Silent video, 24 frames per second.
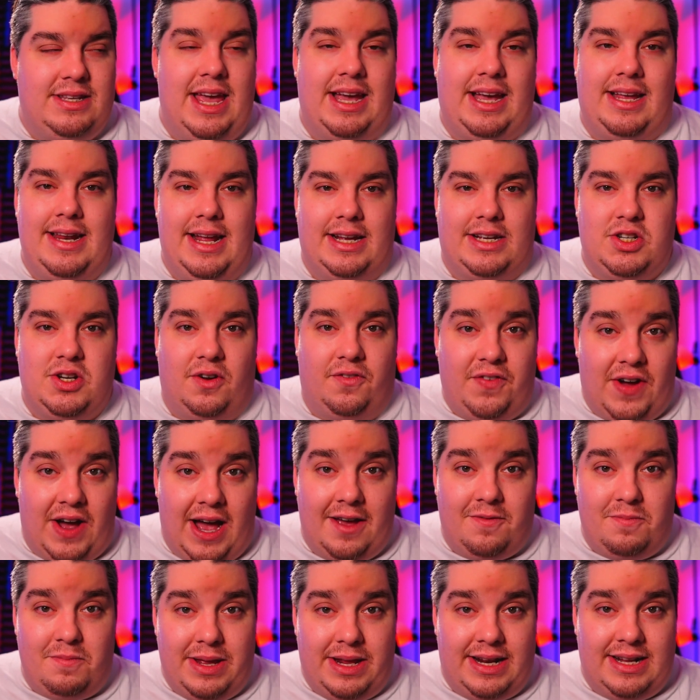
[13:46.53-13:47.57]
take an extra
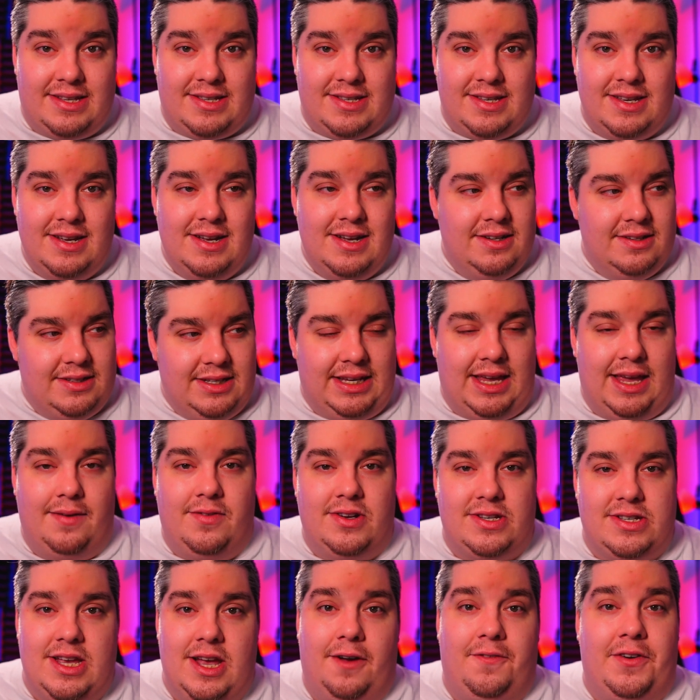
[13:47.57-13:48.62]
5 minutes to give
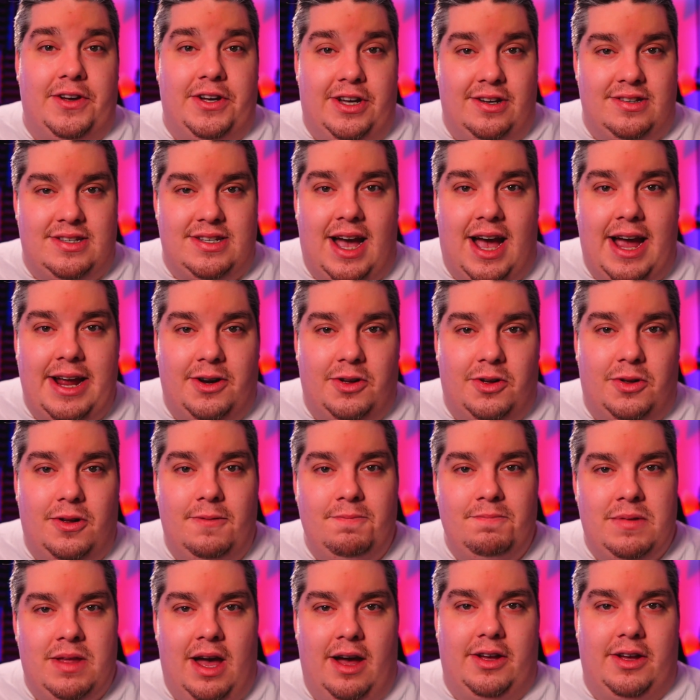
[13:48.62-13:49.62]
yourself a good title,